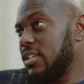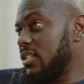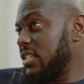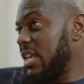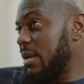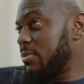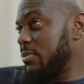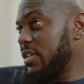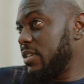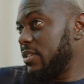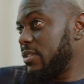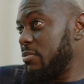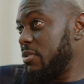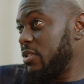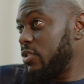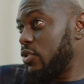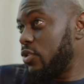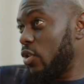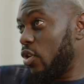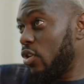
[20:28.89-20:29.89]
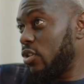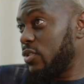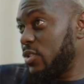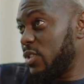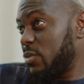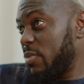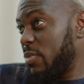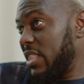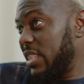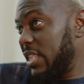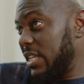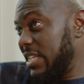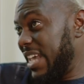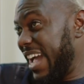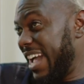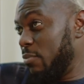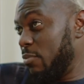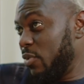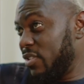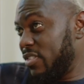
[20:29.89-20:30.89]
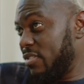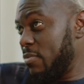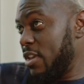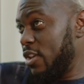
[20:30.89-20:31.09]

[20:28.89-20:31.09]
his absence means you're going to spend the time with